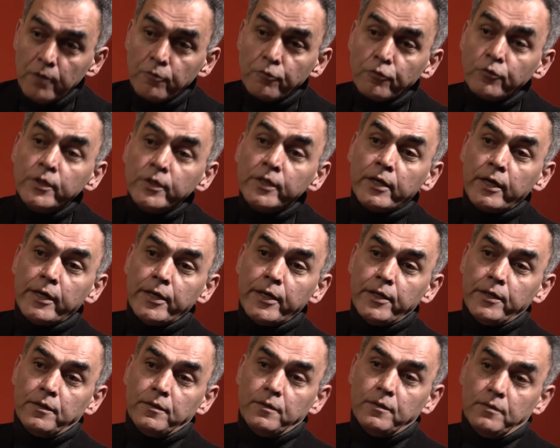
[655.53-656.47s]
funeral.
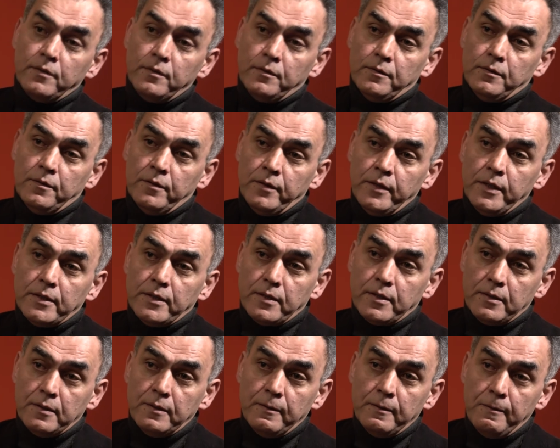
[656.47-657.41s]

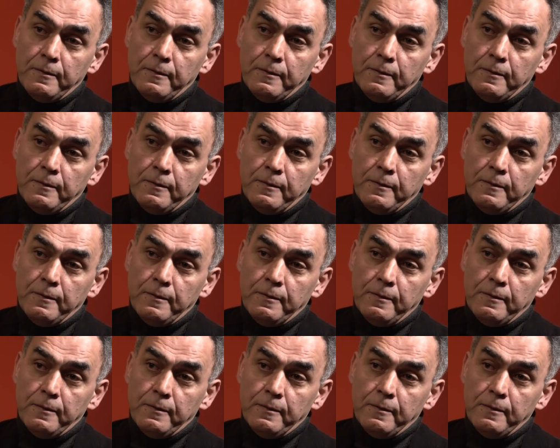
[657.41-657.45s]
Yes.